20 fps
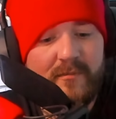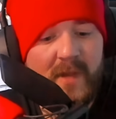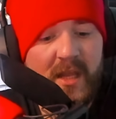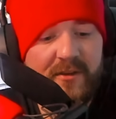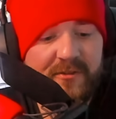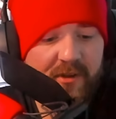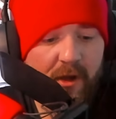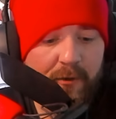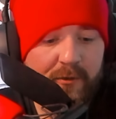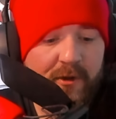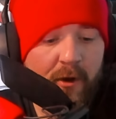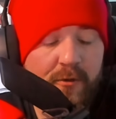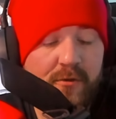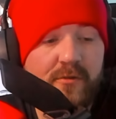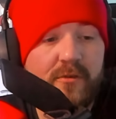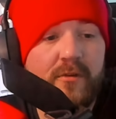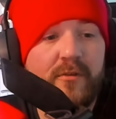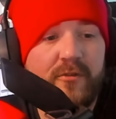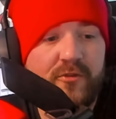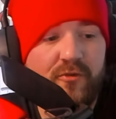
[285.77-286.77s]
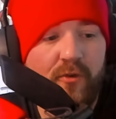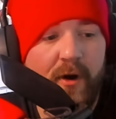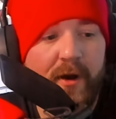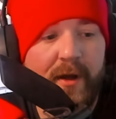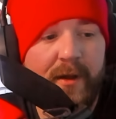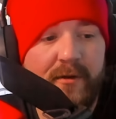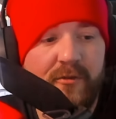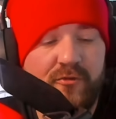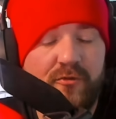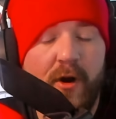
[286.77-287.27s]
So don't
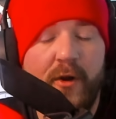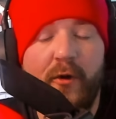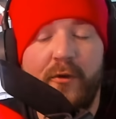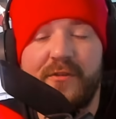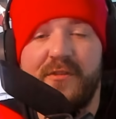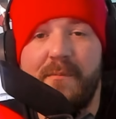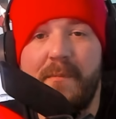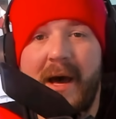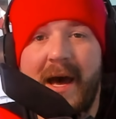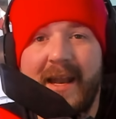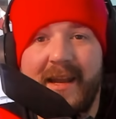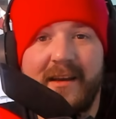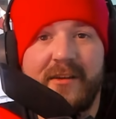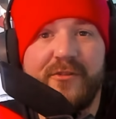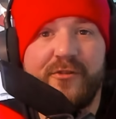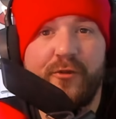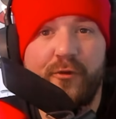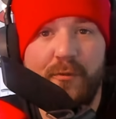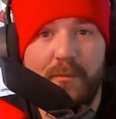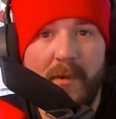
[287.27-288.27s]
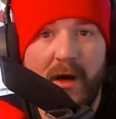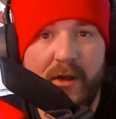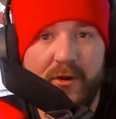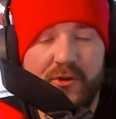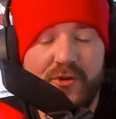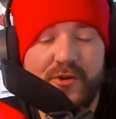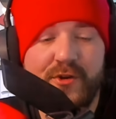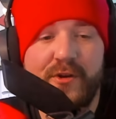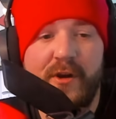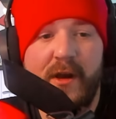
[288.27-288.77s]
try not to panic too
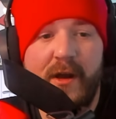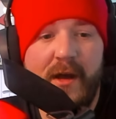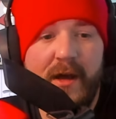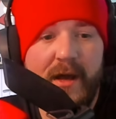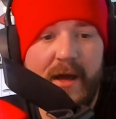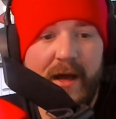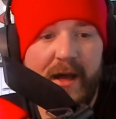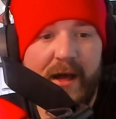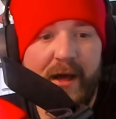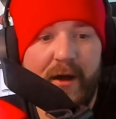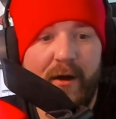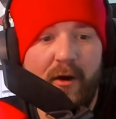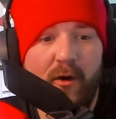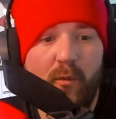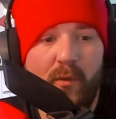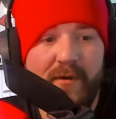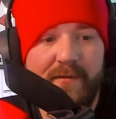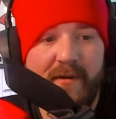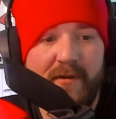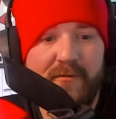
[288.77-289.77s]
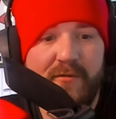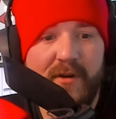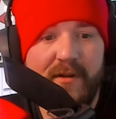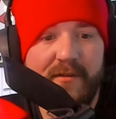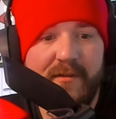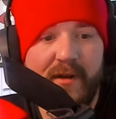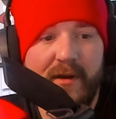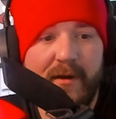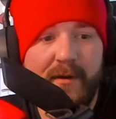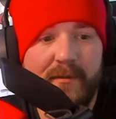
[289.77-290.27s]
much with
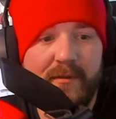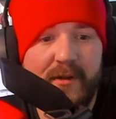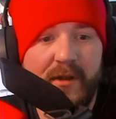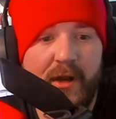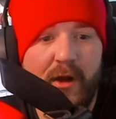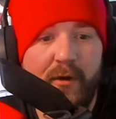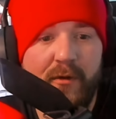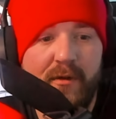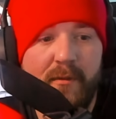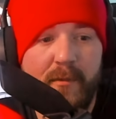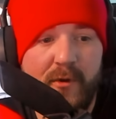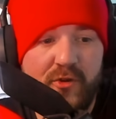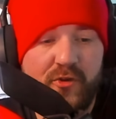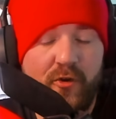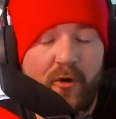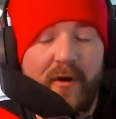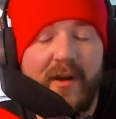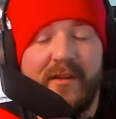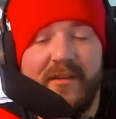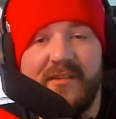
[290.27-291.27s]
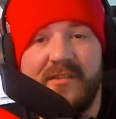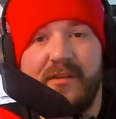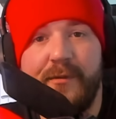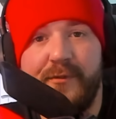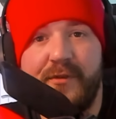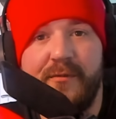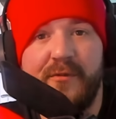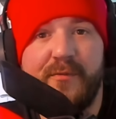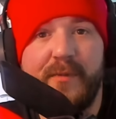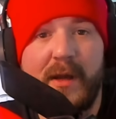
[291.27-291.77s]
everything. You know, the majority of the
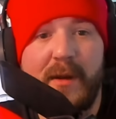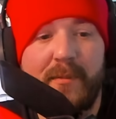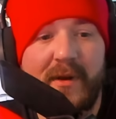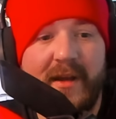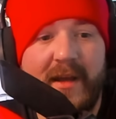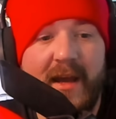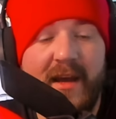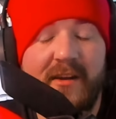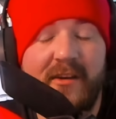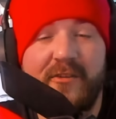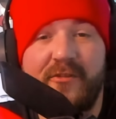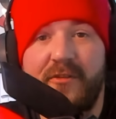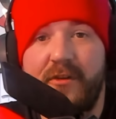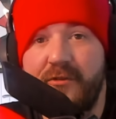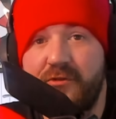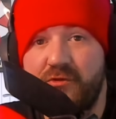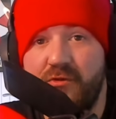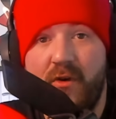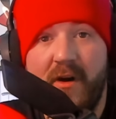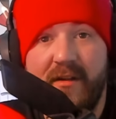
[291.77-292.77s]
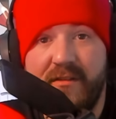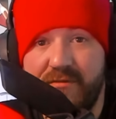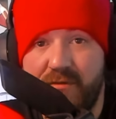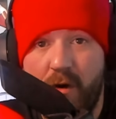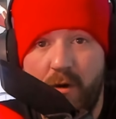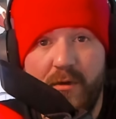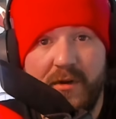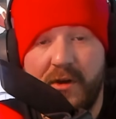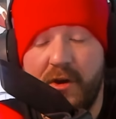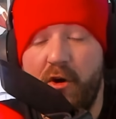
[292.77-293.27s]
symptoms people are getting is a dry
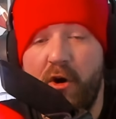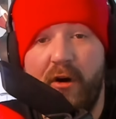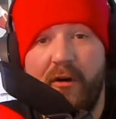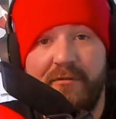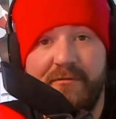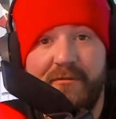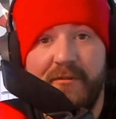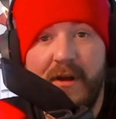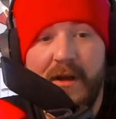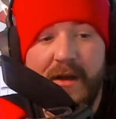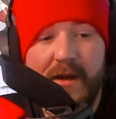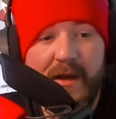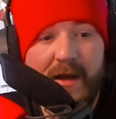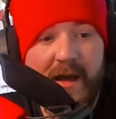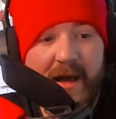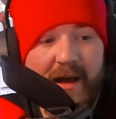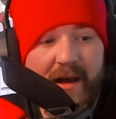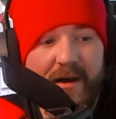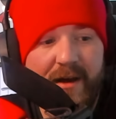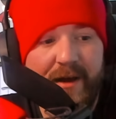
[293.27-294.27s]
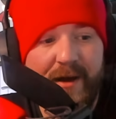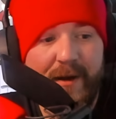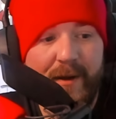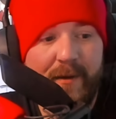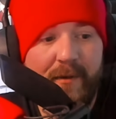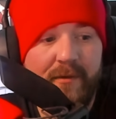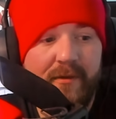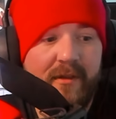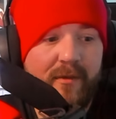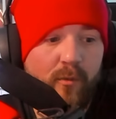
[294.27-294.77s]
throat and a cough.
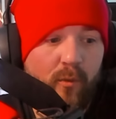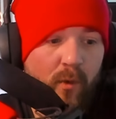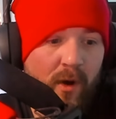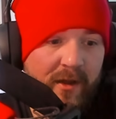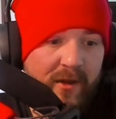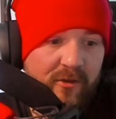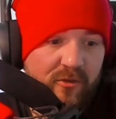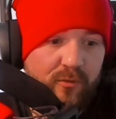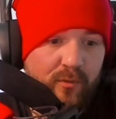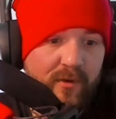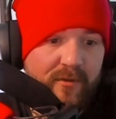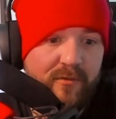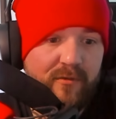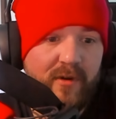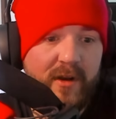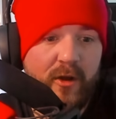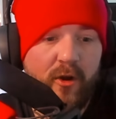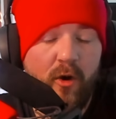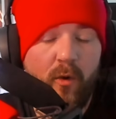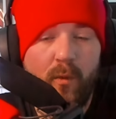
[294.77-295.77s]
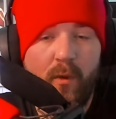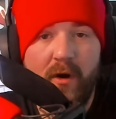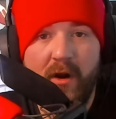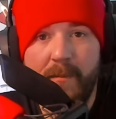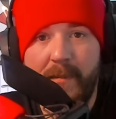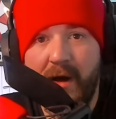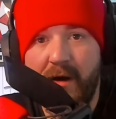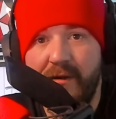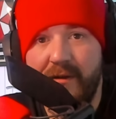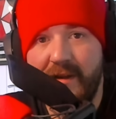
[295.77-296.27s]
The ones we've really got to worry
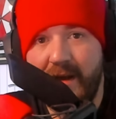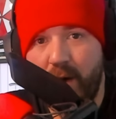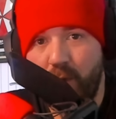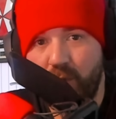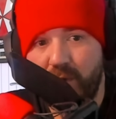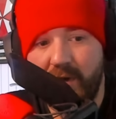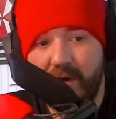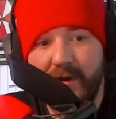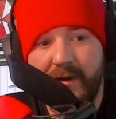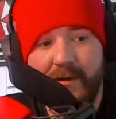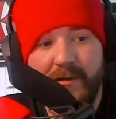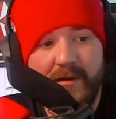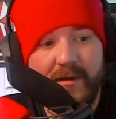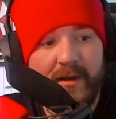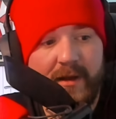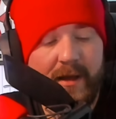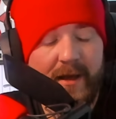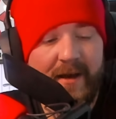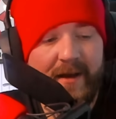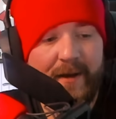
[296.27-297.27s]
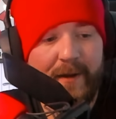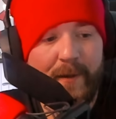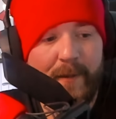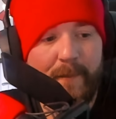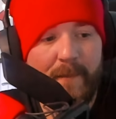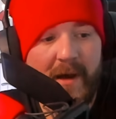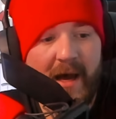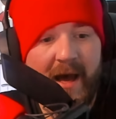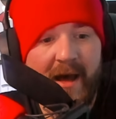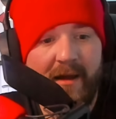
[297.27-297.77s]
about are the elderly,
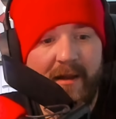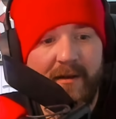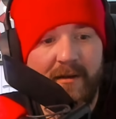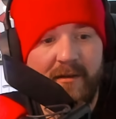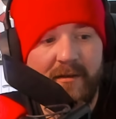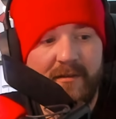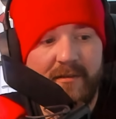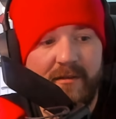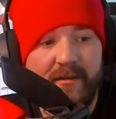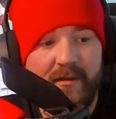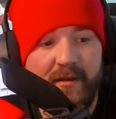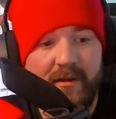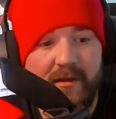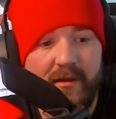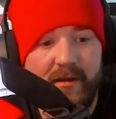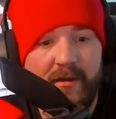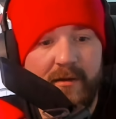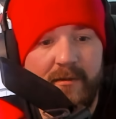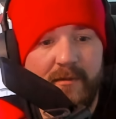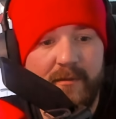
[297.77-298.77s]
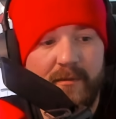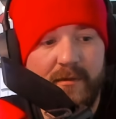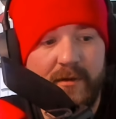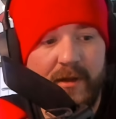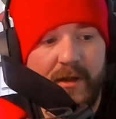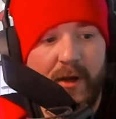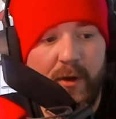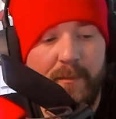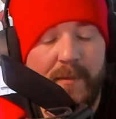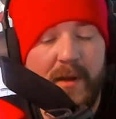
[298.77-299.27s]
and the,
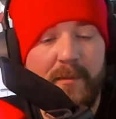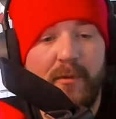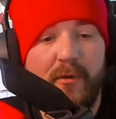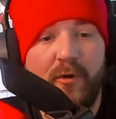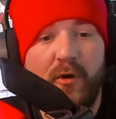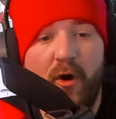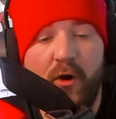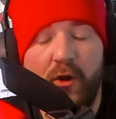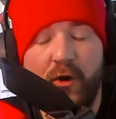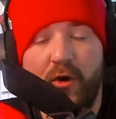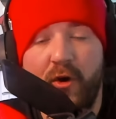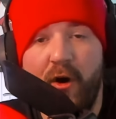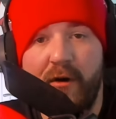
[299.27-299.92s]
you know, people who can't look